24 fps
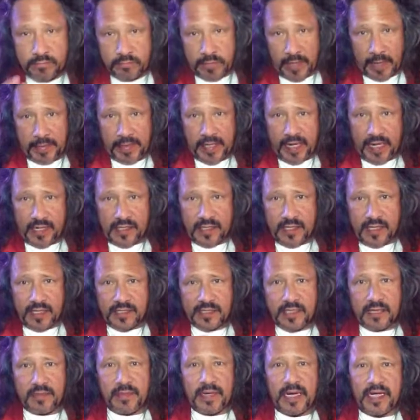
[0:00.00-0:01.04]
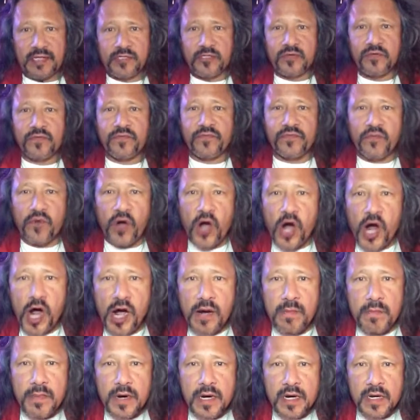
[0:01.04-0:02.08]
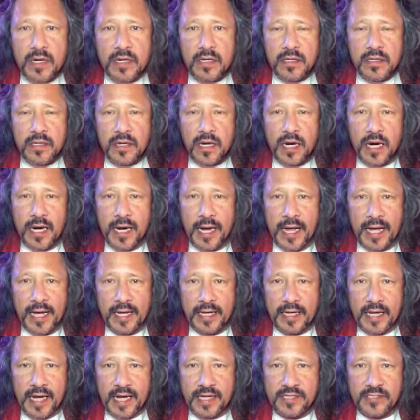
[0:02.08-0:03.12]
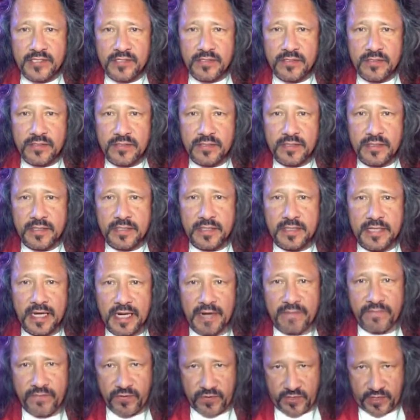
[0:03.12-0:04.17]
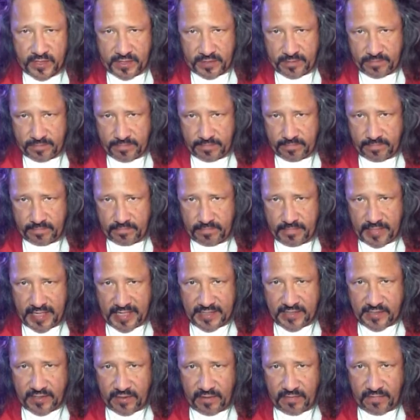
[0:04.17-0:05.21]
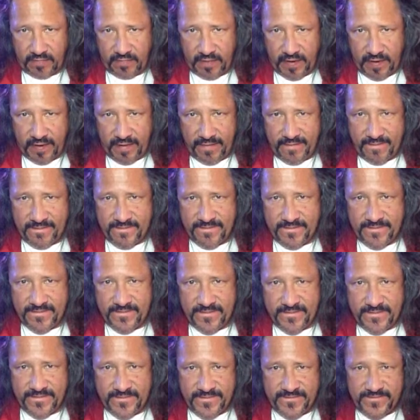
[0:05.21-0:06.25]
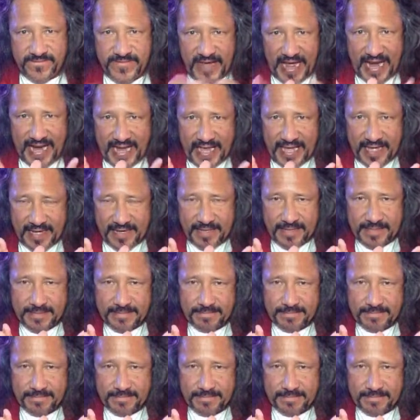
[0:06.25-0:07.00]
Bobby Cardenas coming at you from Lancaster, California. Antelope Valley.